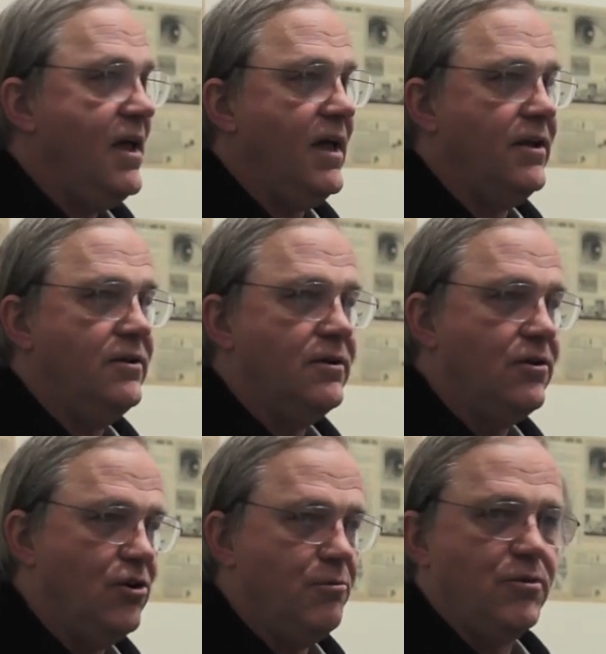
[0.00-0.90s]
And
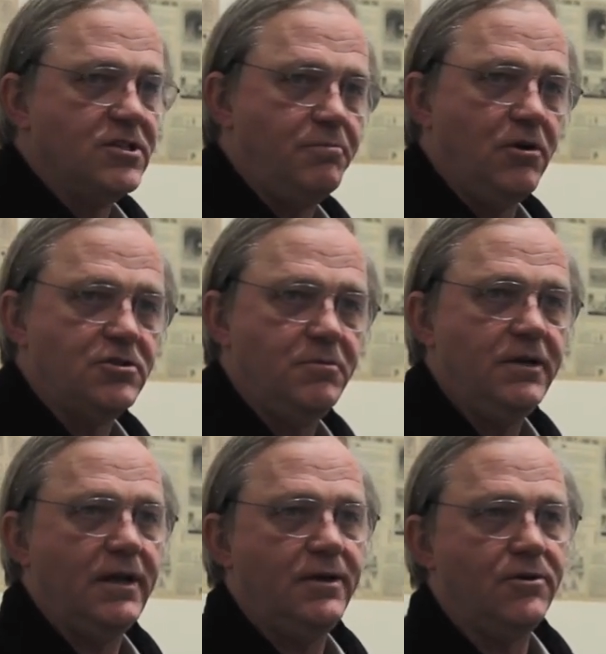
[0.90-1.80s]
Herb was a
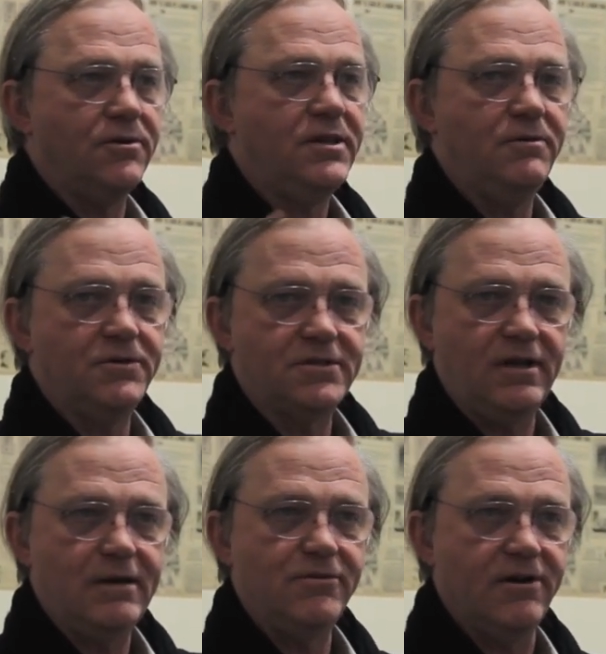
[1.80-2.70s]
postman, and Dorothy was a
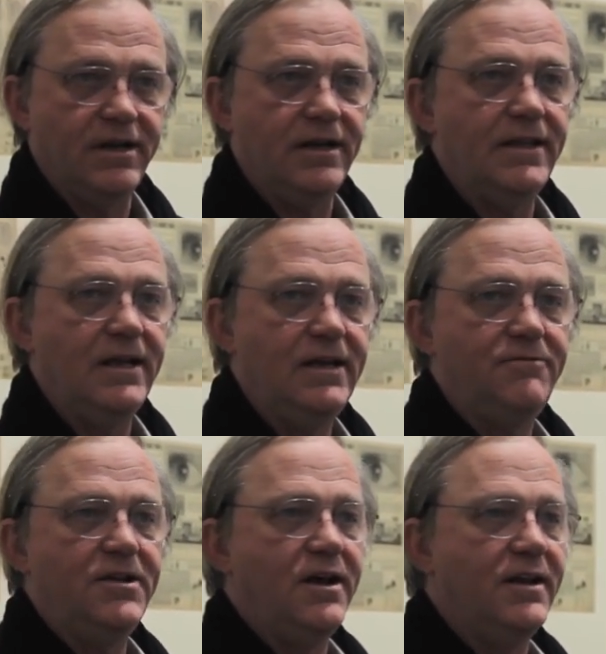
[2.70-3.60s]
librarian, and they
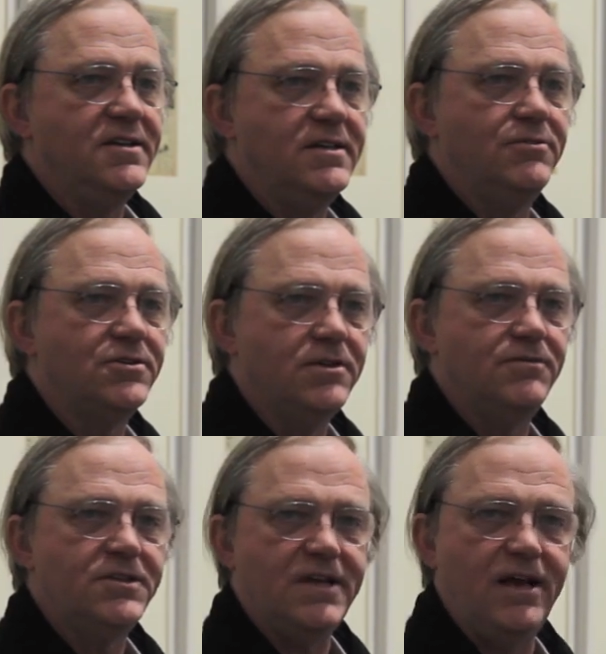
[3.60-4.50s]
lived on a civil
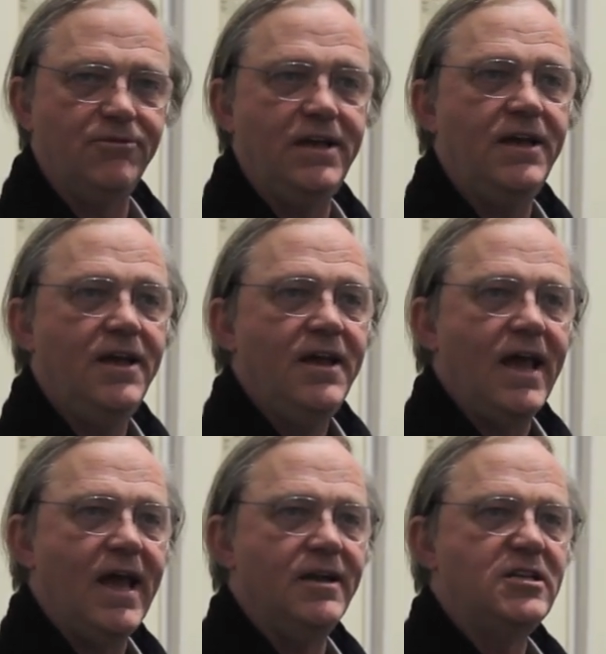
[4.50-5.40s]
service salary
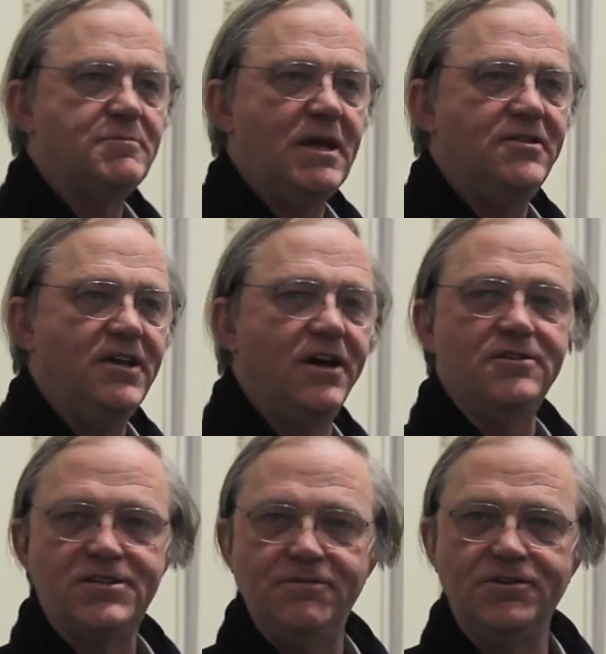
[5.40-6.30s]
and spent the
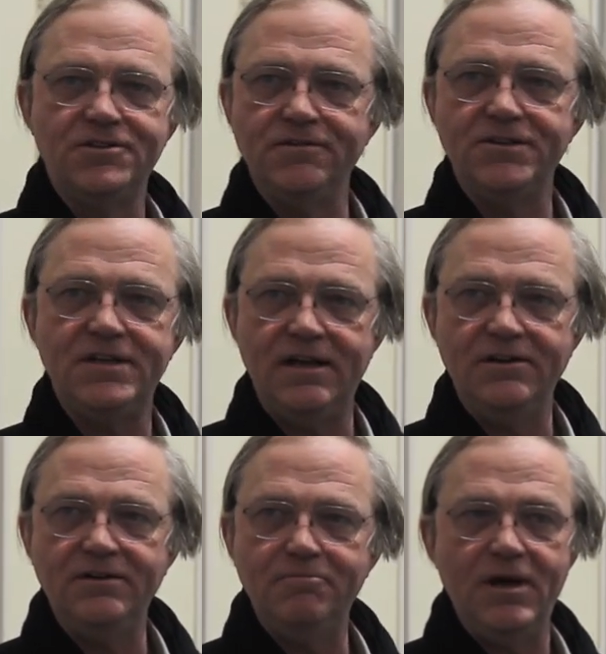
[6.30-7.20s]
other civil service
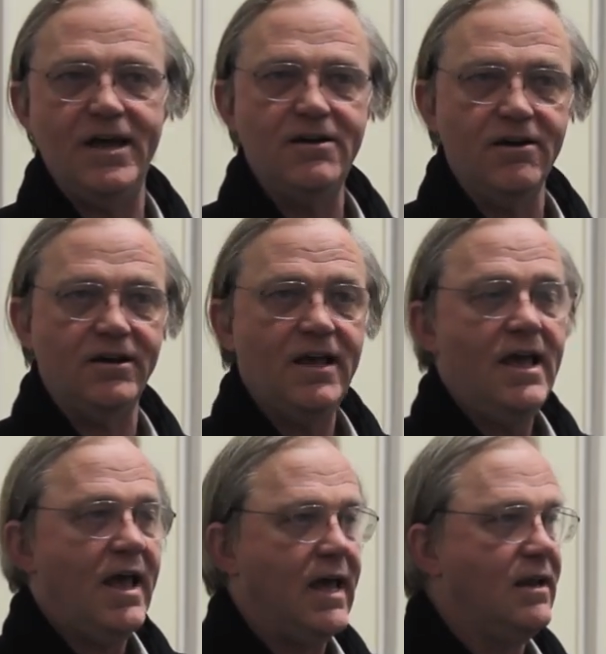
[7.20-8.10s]
salary buying art.
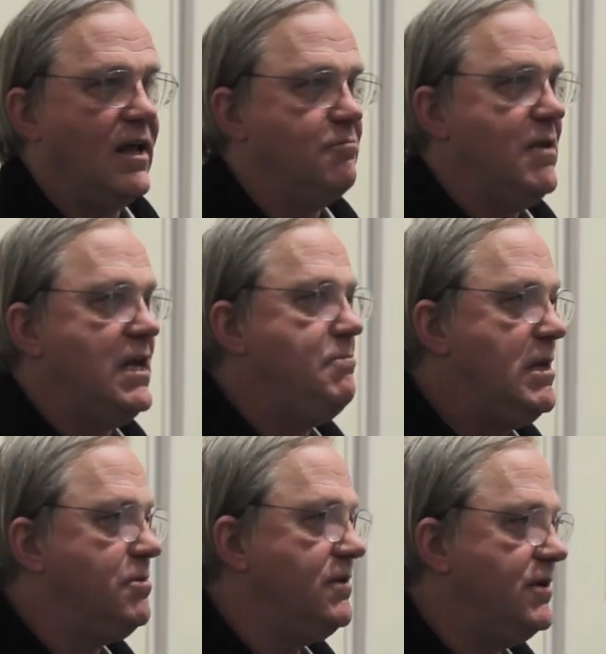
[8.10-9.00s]
And like many
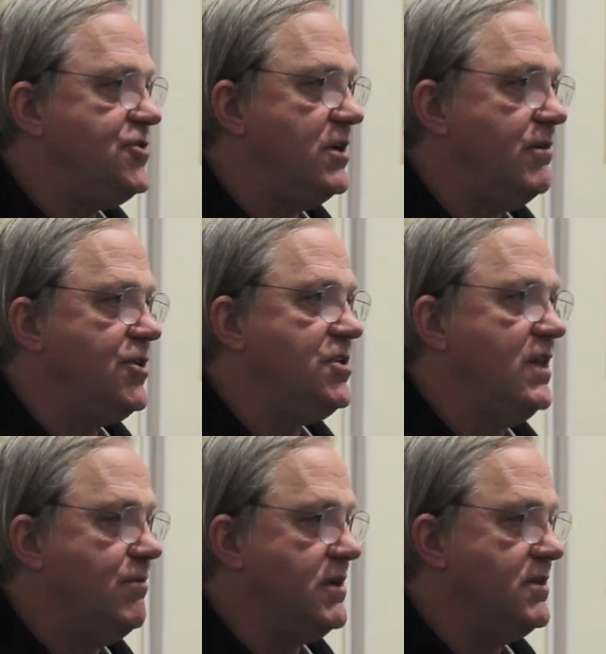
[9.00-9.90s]
people of their generation,
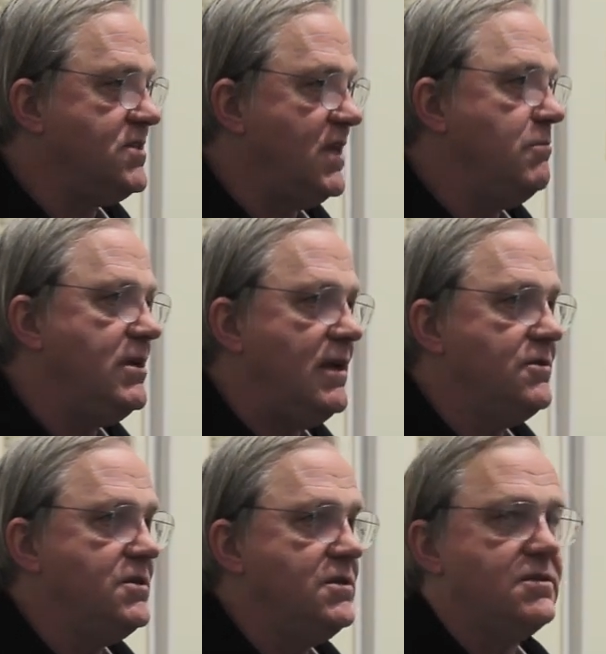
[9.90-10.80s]
they went to the settlement
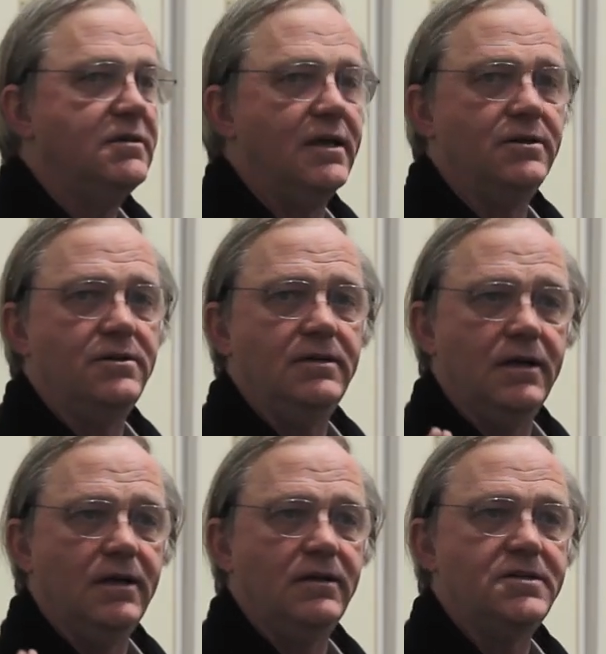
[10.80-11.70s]
houses and
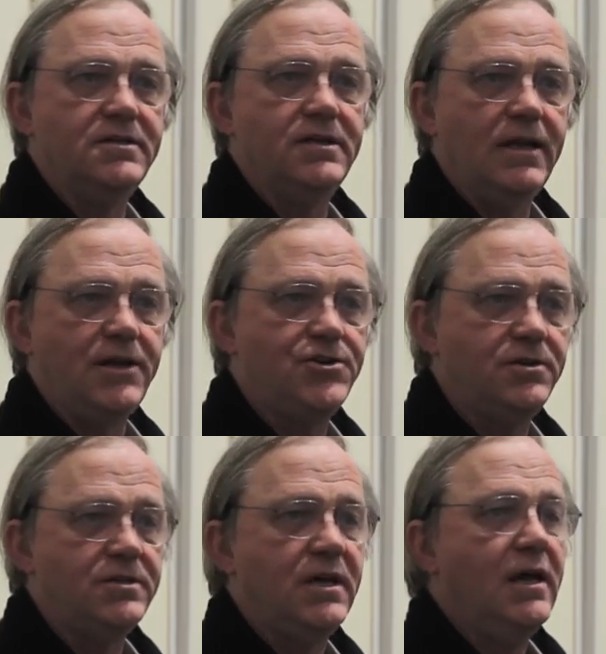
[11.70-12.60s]
uh, listened to
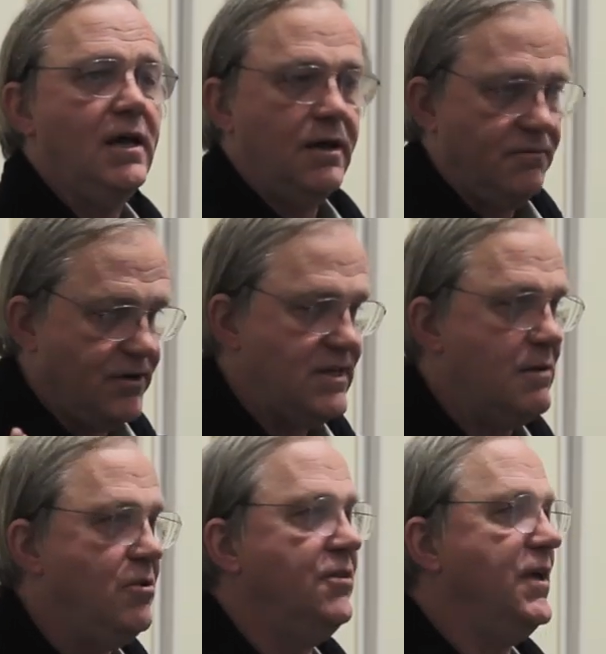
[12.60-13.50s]
lectures. For
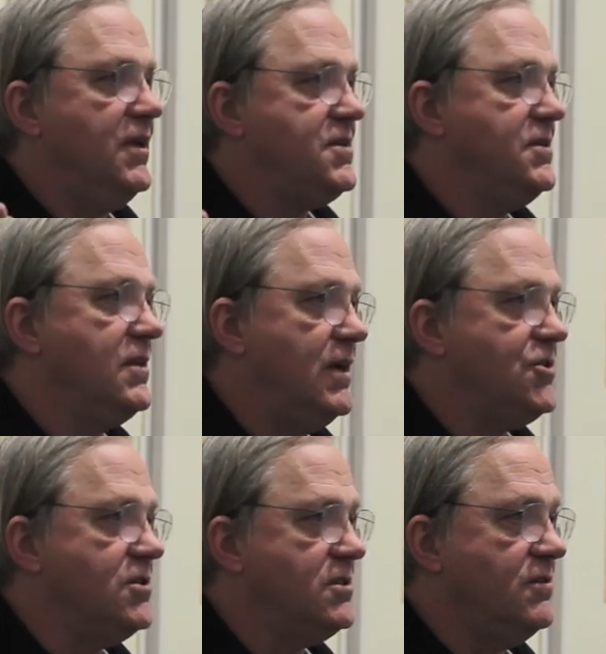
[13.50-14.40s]
example, they listened to the
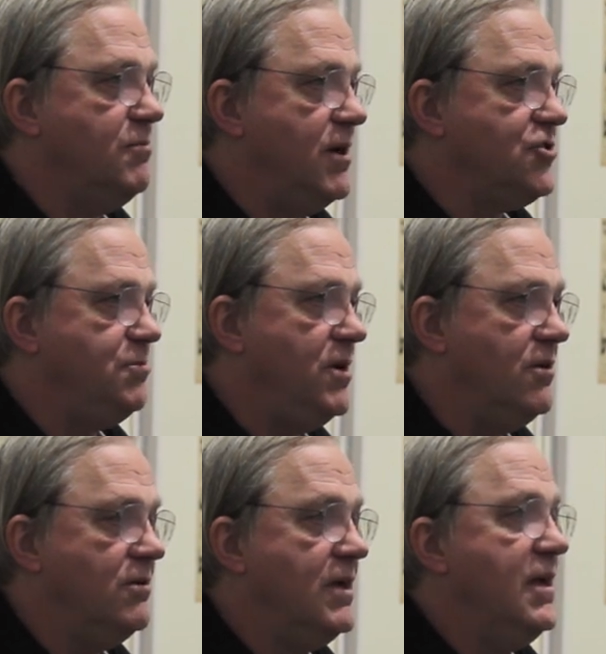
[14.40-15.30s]
lectures of Meyer
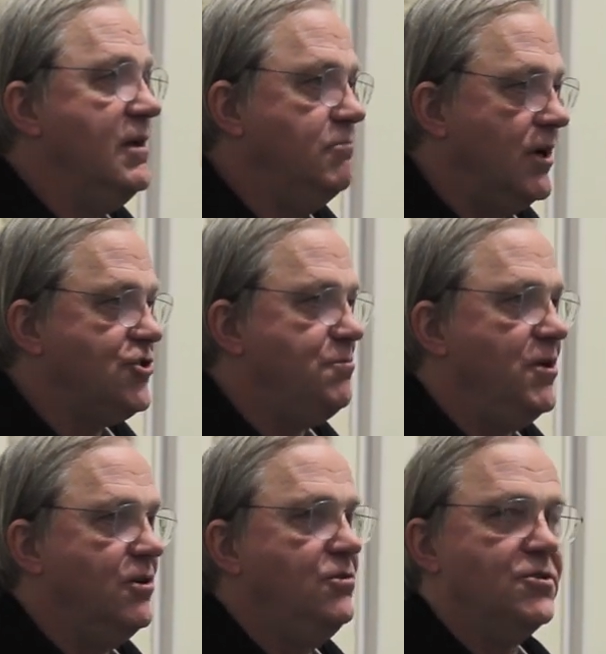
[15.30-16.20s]
Schapiro, Meyer
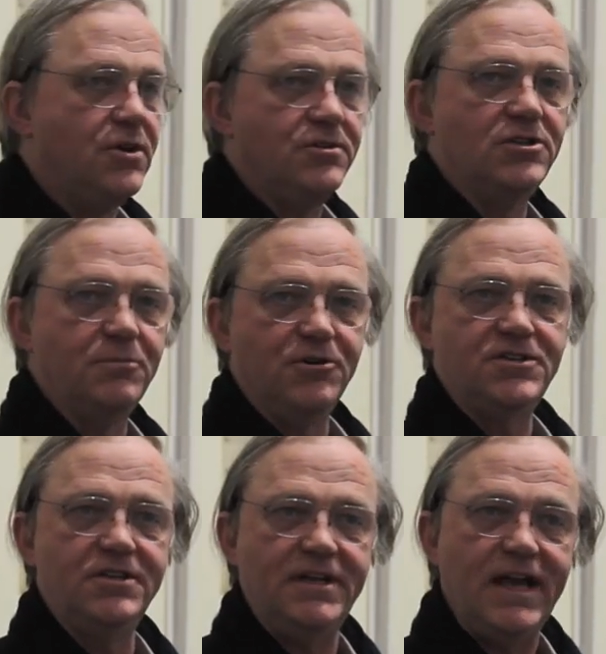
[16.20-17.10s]
Schapiro, who was also the
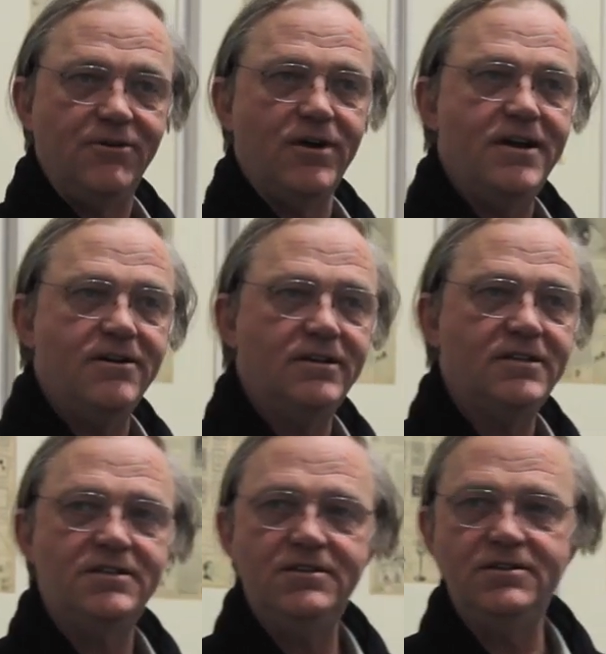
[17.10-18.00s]
person that Ad Reinhardt
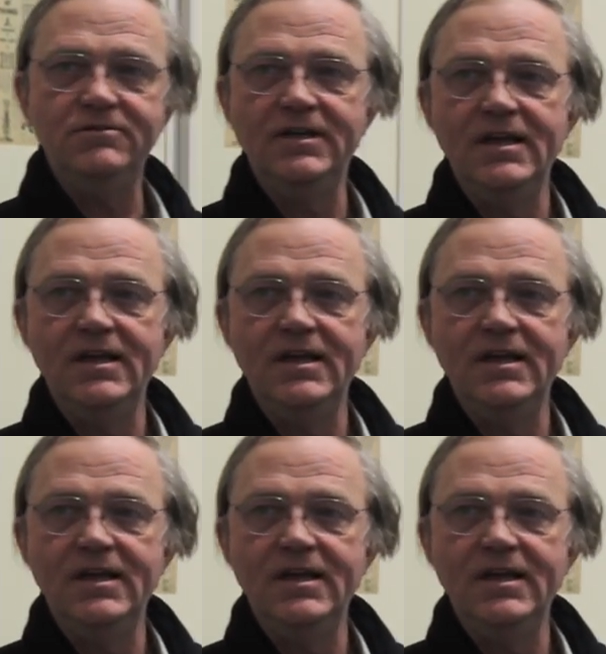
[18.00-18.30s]
listened to.